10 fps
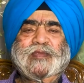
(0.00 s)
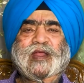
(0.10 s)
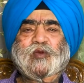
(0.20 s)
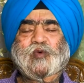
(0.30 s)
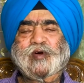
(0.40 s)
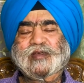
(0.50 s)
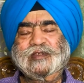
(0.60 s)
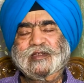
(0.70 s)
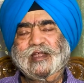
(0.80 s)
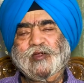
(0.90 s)
it was
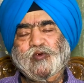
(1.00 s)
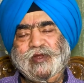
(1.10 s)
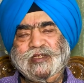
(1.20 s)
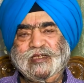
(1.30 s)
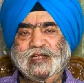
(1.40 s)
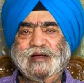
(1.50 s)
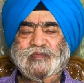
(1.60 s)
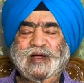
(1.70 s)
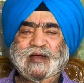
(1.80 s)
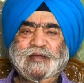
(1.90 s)
a coalition
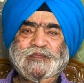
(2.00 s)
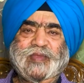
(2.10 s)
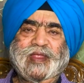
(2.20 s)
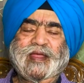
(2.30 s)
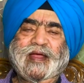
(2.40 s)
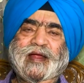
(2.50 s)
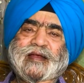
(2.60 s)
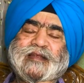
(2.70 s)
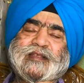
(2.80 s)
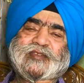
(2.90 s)
government,
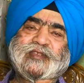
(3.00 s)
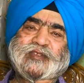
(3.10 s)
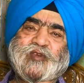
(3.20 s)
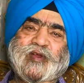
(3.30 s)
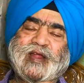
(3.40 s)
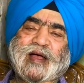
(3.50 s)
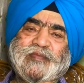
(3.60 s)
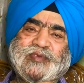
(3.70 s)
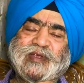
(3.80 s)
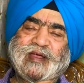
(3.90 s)
and Justice
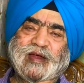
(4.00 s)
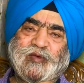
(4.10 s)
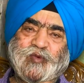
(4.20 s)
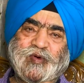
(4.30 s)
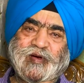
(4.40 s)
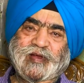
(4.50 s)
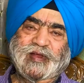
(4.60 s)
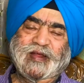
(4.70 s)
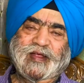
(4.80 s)
Gurnam Singh Grewal,